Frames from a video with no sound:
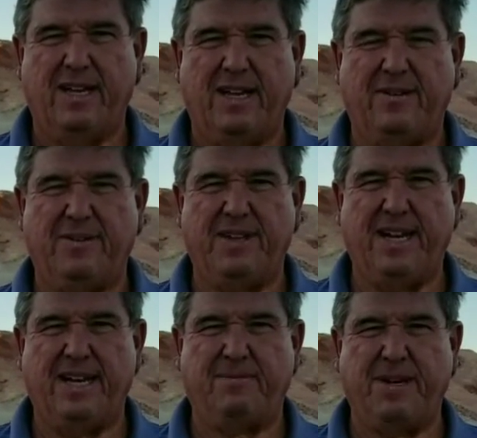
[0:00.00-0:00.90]
after
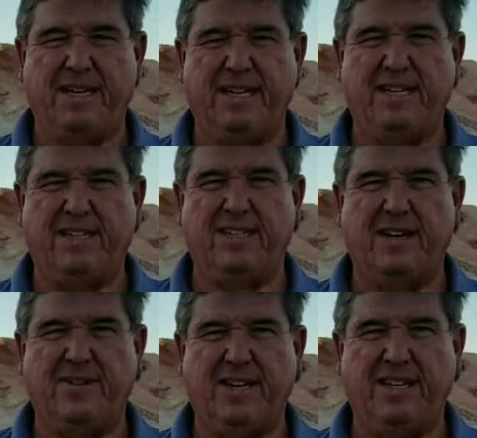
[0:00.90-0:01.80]
that, by
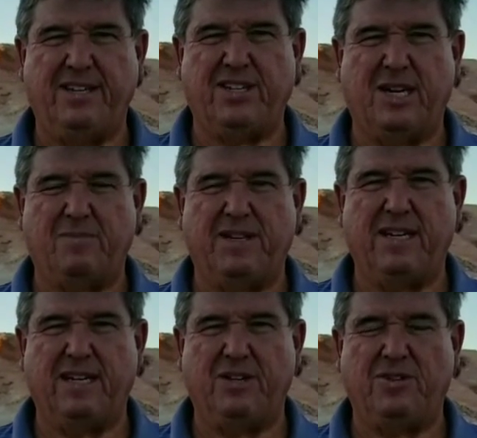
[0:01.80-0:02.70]
1970, they stopped
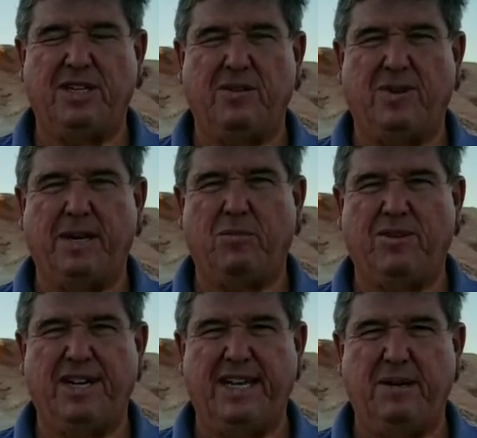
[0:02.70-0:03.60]
using the
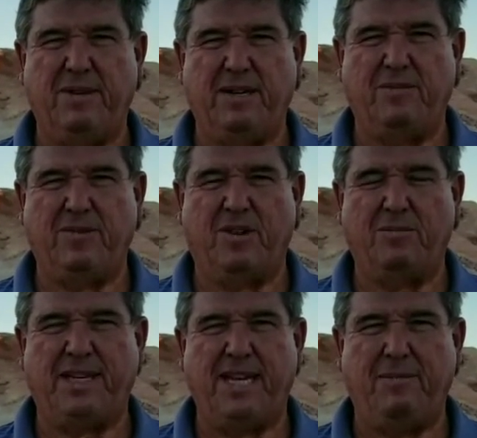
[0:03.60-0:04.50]
Rambler name, and it all
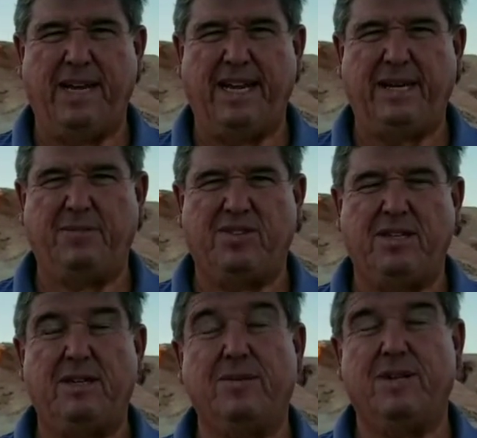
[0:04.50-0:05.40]
became
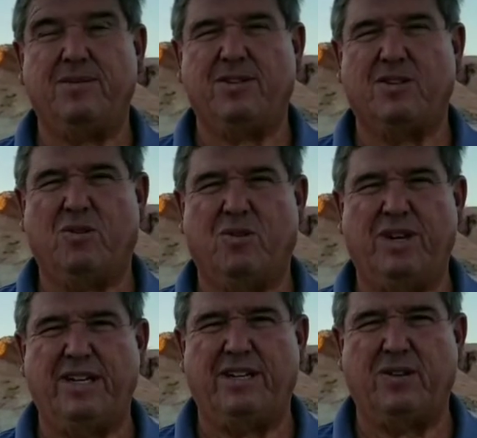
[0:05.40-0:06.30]
AMC when it was the
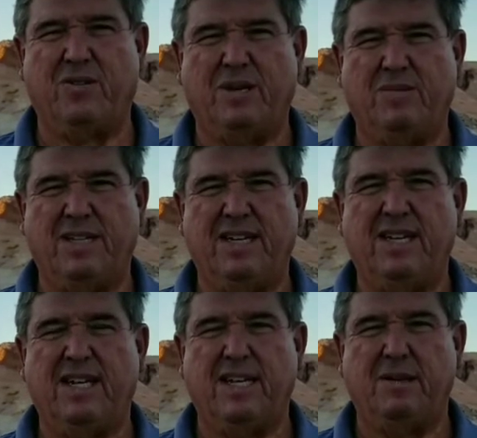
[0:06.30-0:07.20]
Hornet, the Gremlin,
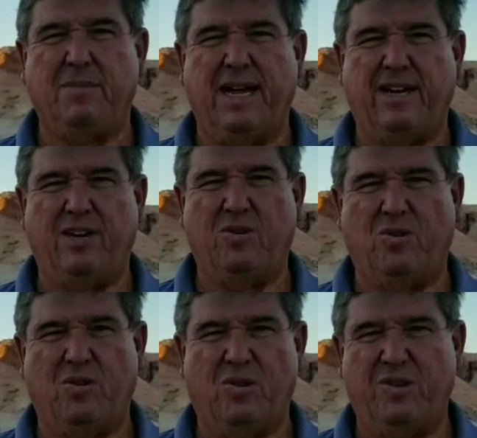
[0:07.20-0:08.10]
the
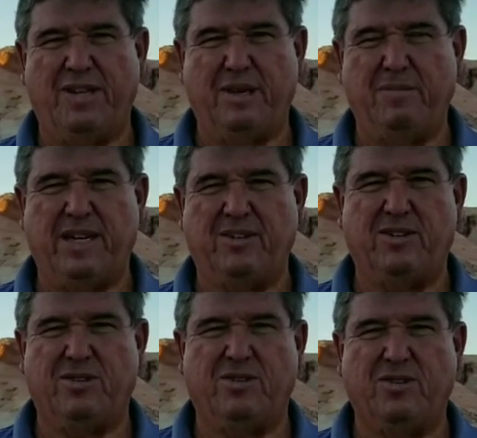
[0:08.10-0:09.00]
Matador, the
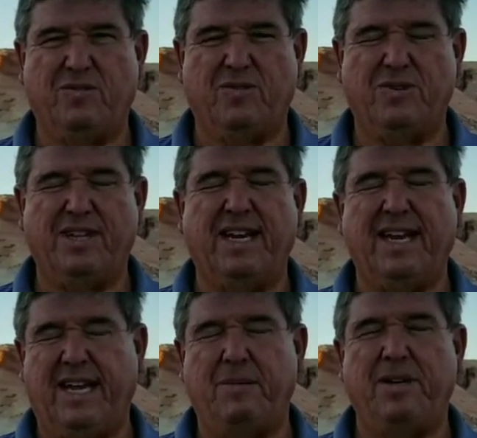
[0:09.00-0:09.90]
Ambassador, and so forth, and
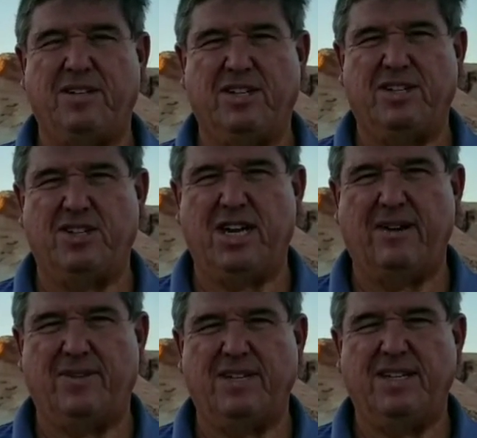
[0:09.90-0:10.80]
the AMX and the
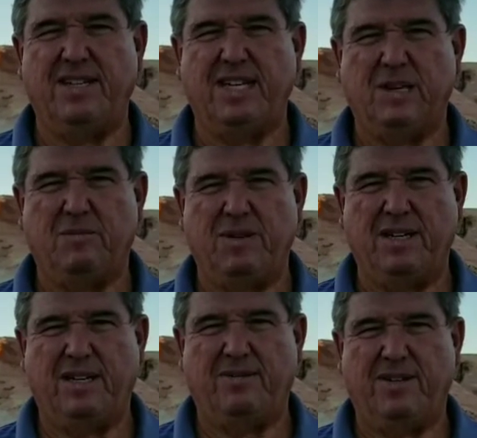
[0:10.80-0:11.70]
Javelin. But
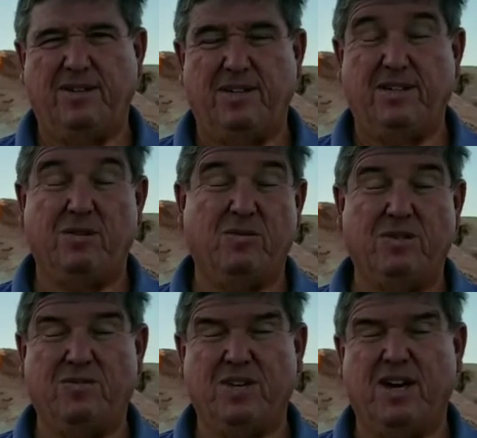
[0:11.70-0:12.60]
anyway, and it's a
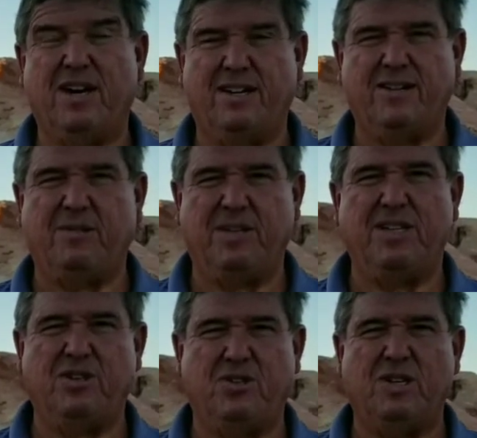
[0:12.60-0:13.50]
wonderful car. I
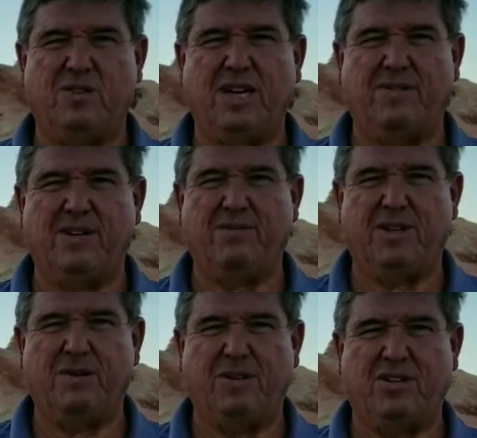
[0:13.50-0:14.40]
really enjoy driving it
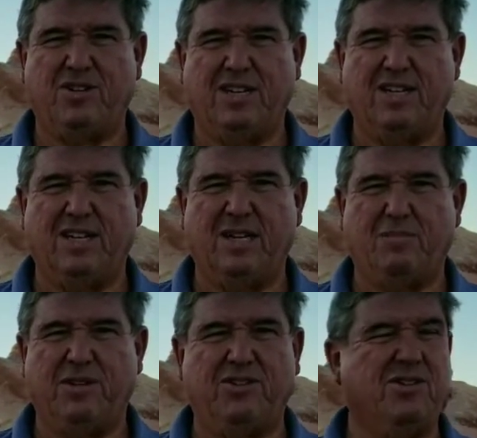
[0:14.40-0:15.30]
very much. I get a lot of
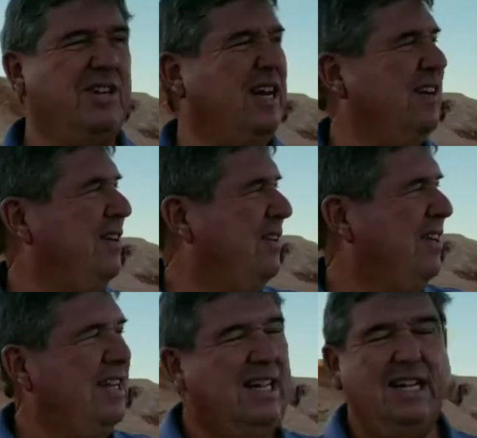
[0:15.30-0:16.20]
pleasure out here
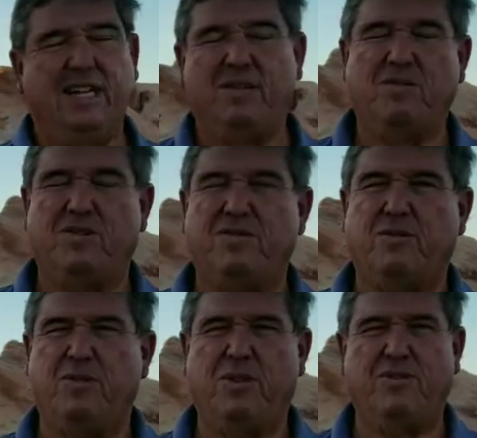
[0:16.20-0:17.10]
in the wonderful,
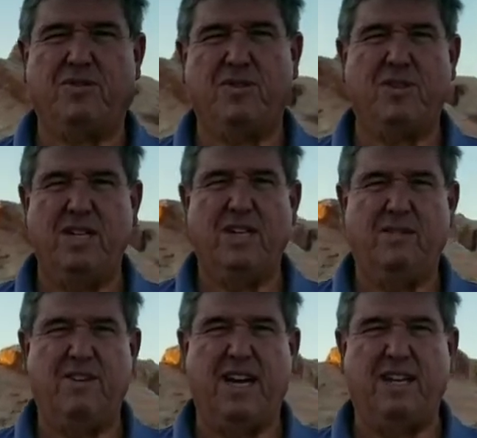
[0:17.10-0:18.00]
beautiful
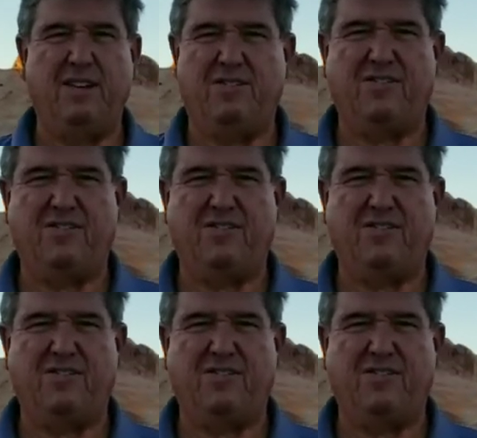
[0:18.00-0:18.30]
Valley of